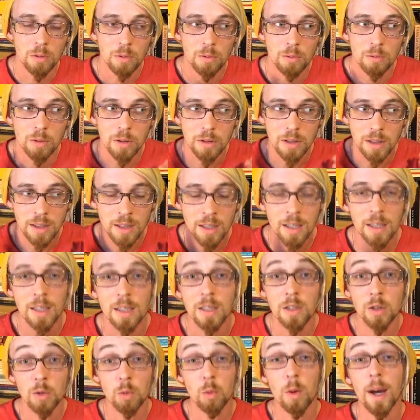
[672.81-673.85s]
really sit
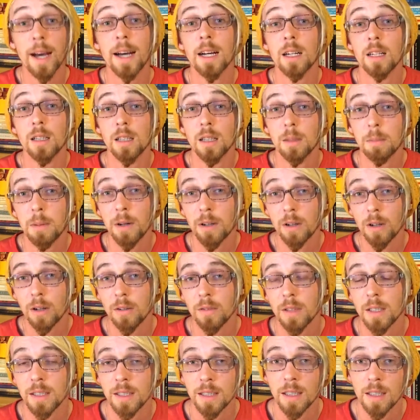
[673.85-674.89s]
and dwell upon all of
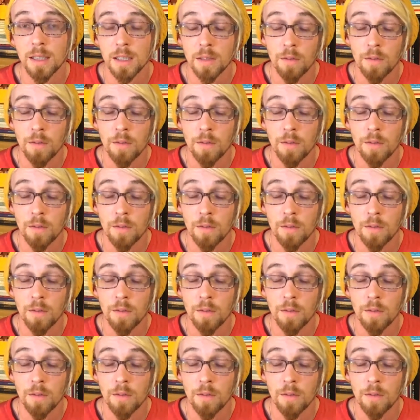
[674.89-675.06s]
these things